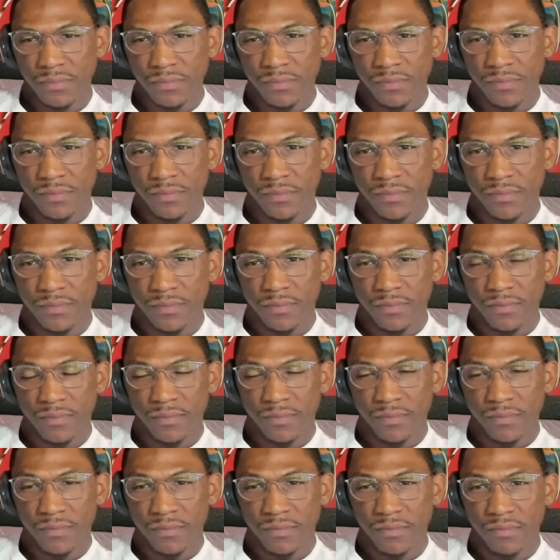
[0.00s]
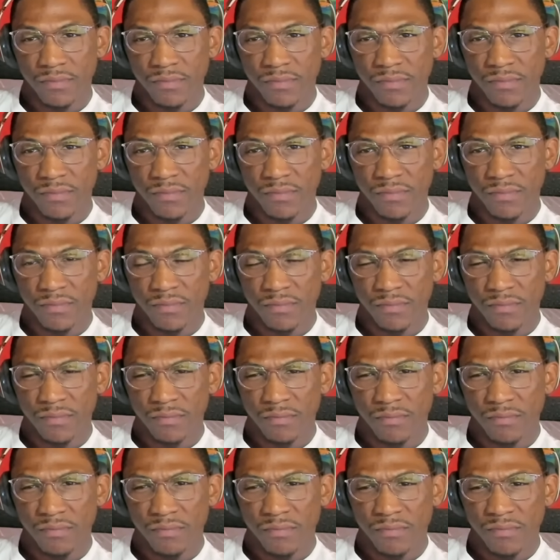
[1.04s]

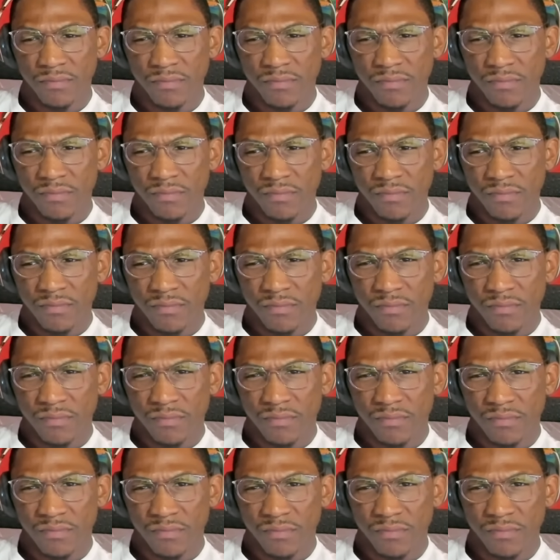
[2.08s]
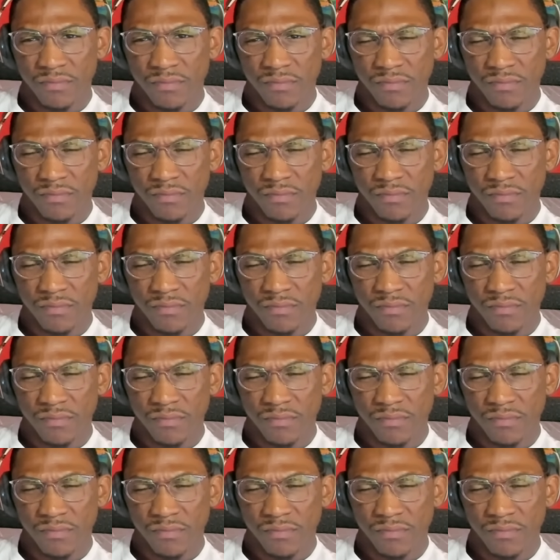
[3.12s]
The person shown says nothing.